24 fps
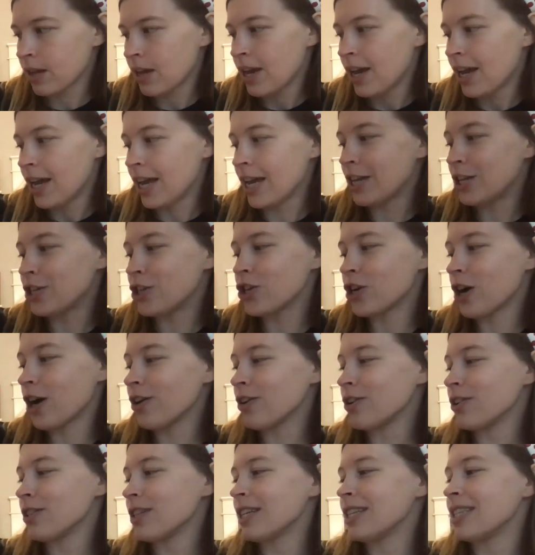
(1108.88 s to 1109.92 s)
He
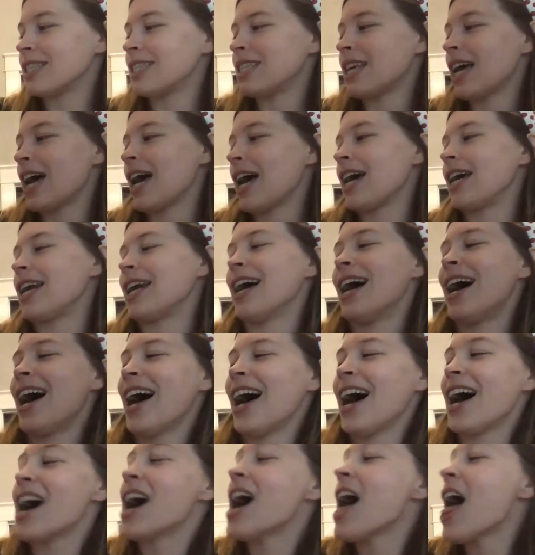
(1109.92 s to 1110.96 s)
chuckled and said,
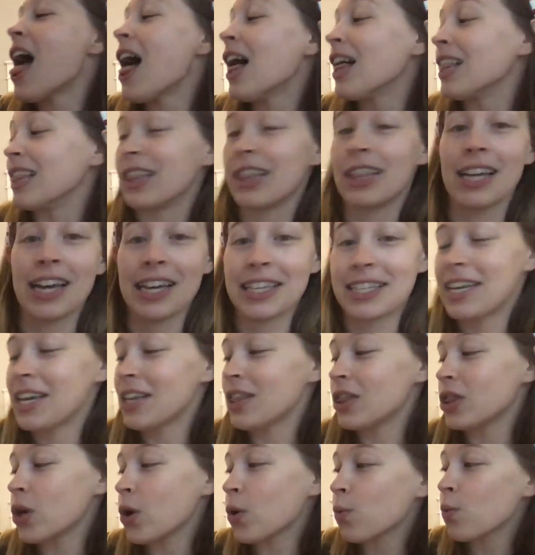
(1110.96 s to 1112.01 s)
"Let's
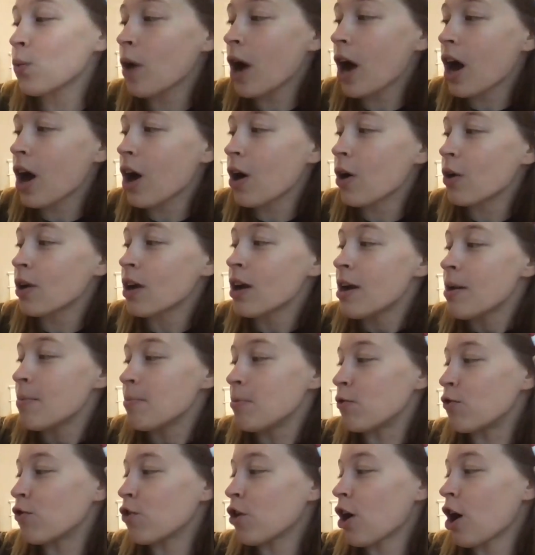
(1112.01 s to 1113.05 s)
hit the road
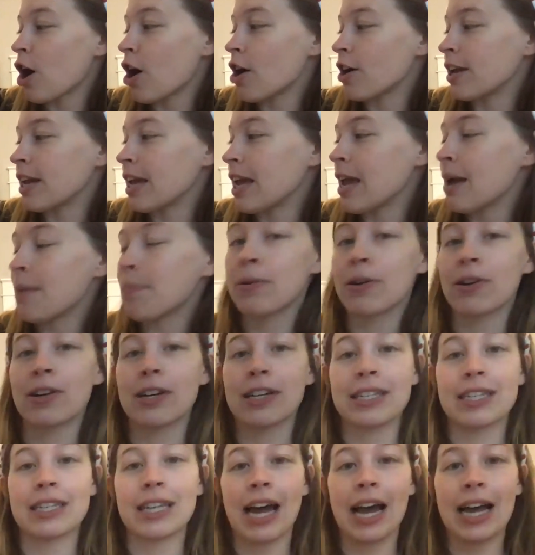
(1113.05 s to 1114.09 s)
before our camper
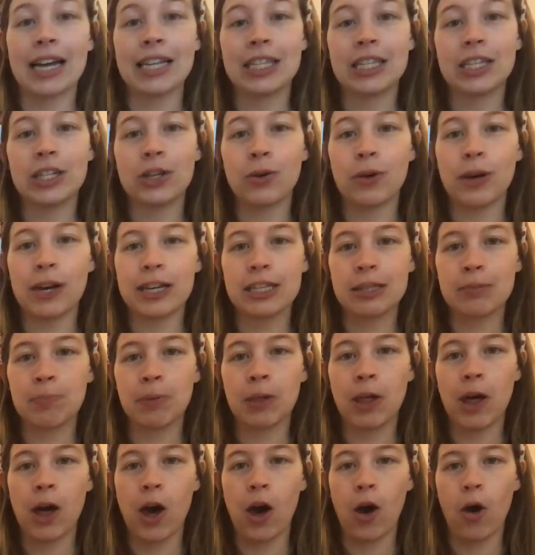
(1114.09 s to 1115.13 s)
decides to
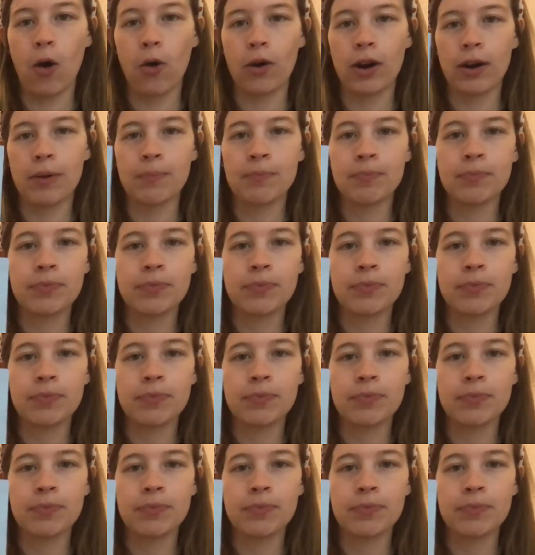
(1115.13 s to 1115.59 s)
explode."